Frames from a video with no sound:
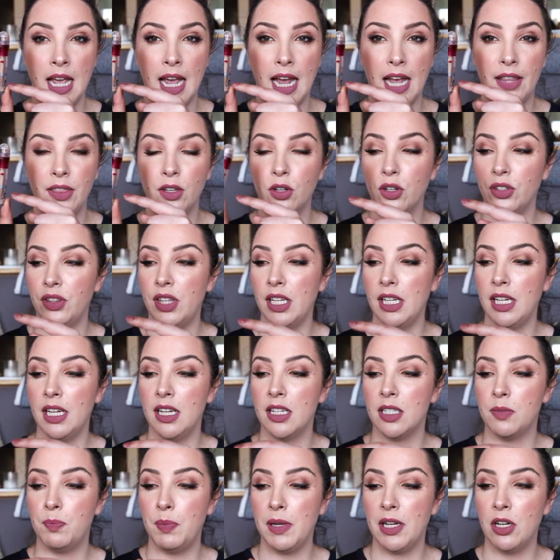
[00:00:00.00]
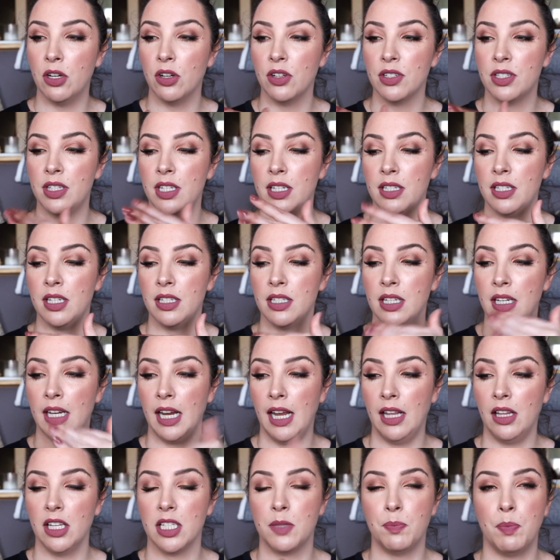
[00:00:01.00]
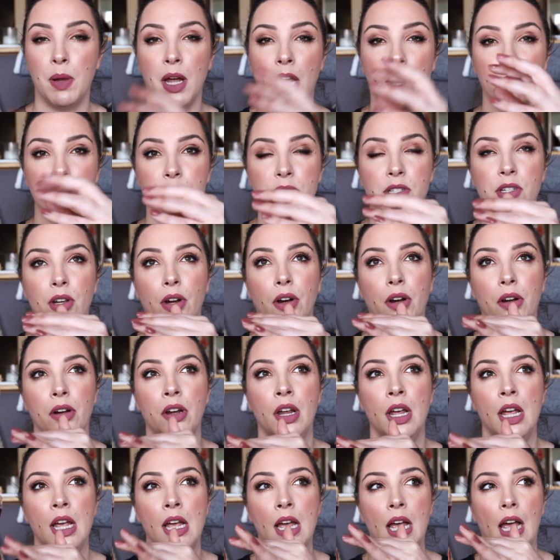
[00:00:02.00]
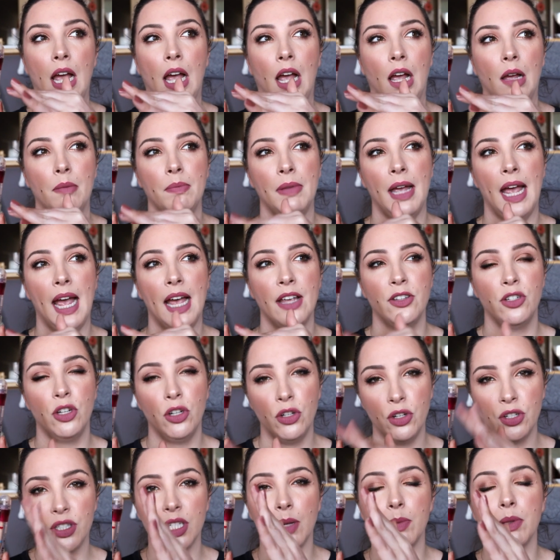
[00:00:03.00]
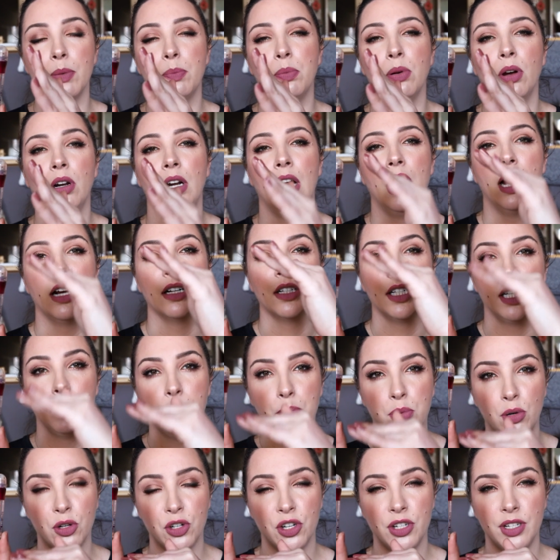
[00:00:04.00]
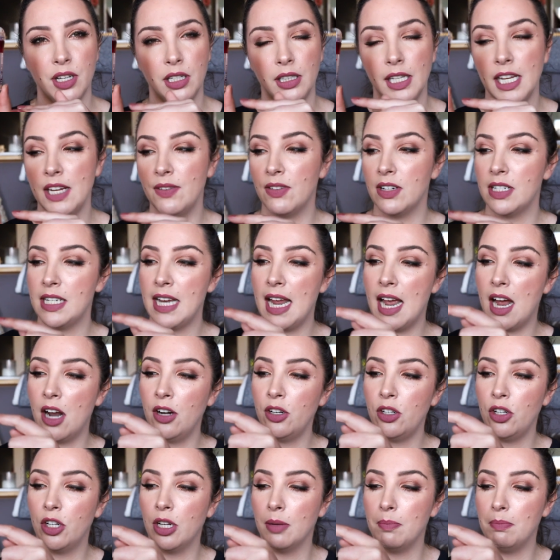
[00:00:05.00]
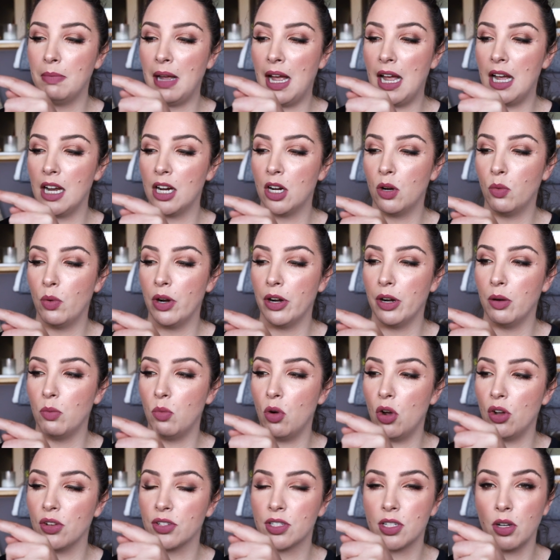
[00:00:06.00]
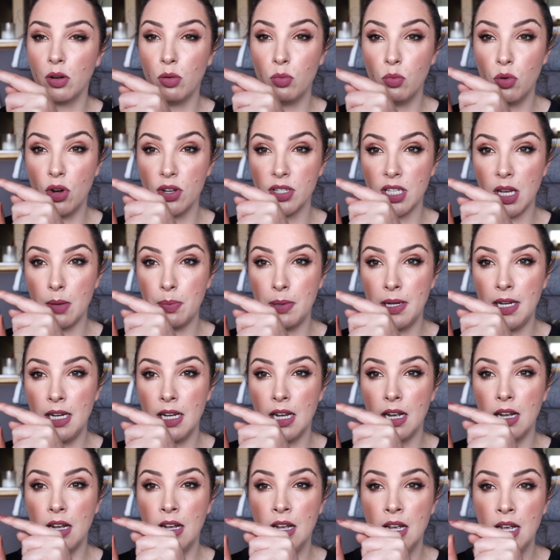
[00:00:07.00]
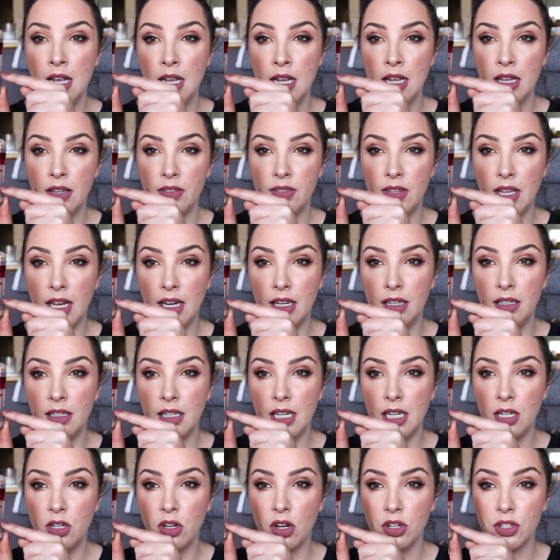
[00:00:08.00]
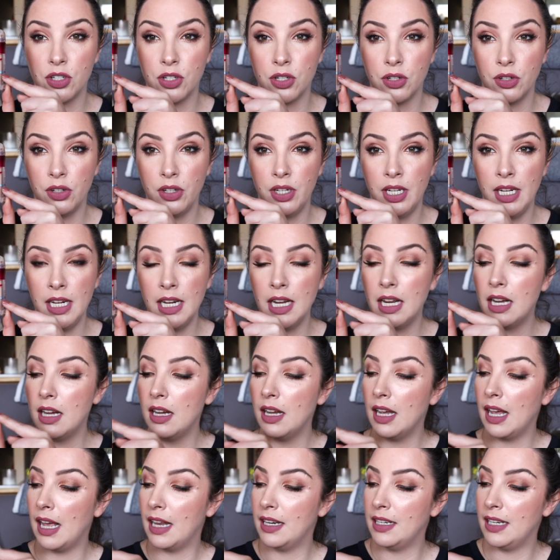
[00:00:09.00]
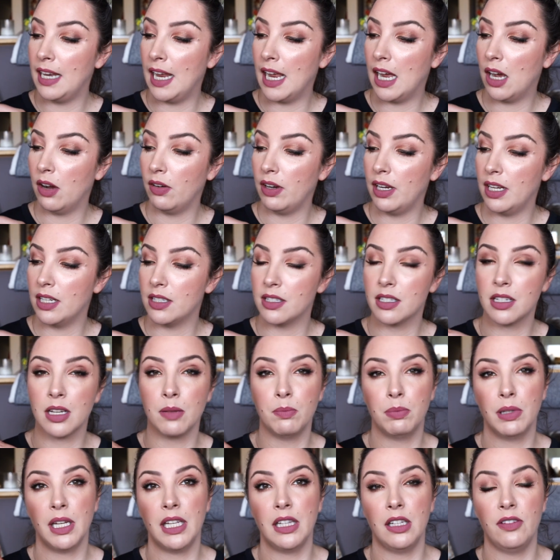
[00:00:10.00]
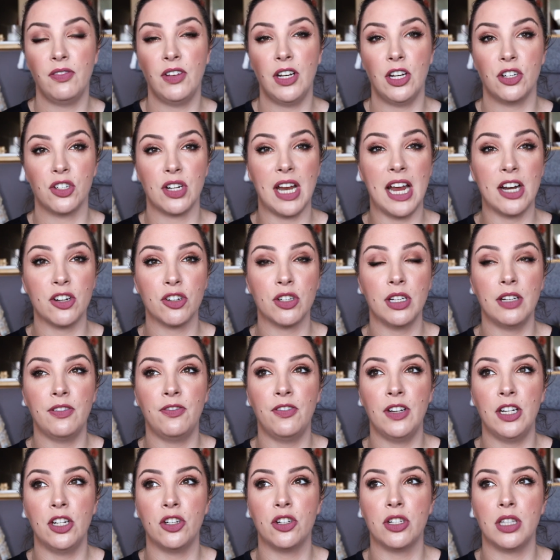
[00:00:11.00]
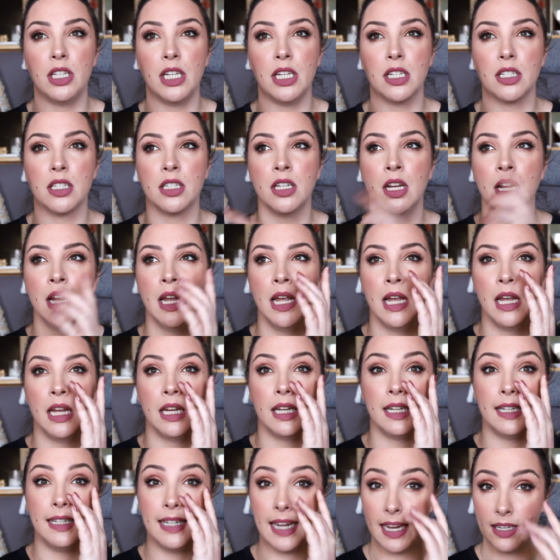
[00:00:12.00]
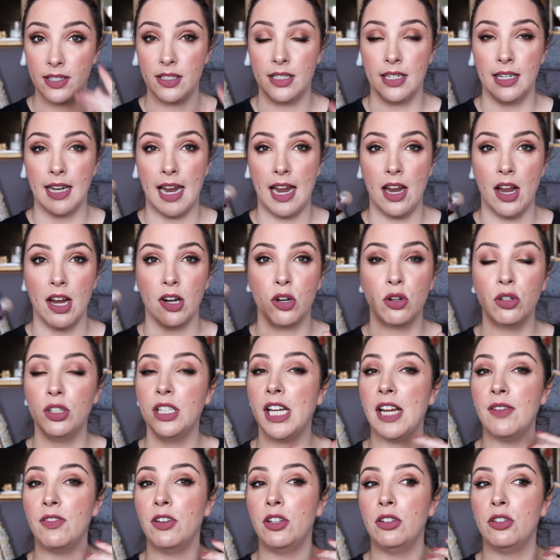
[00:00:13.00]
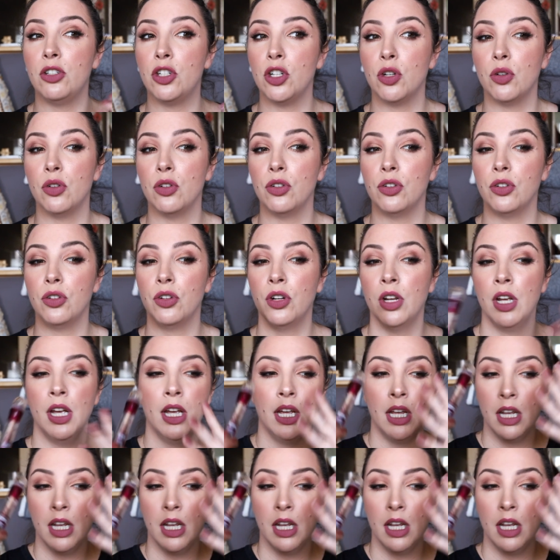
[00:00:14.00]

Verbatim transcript: And the good thing is, because this is an airless pump, so um, as you use up the product, it pushes a lever down, you can mark where it was. So it was up here, then it got to here, and now it's completely finished. I actually finished this yesterday. I couldn't even do